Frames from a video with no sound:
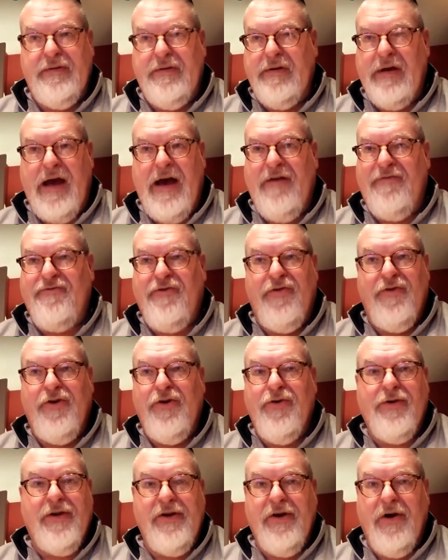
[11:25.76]
after the
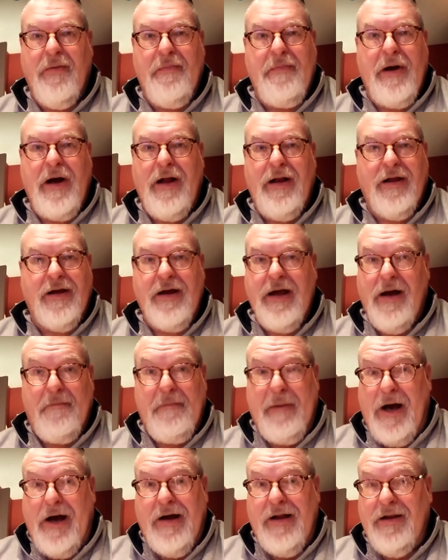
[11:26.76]
nuclear
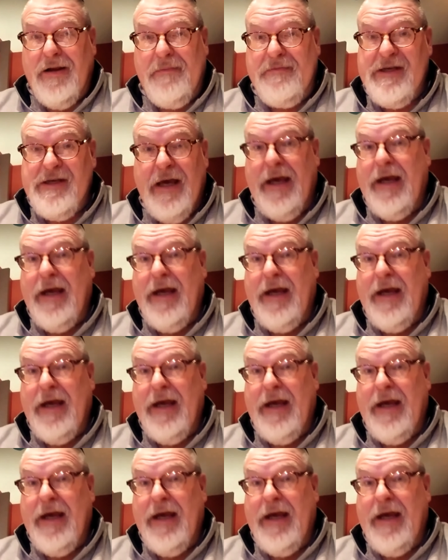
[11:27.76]
apocalypse,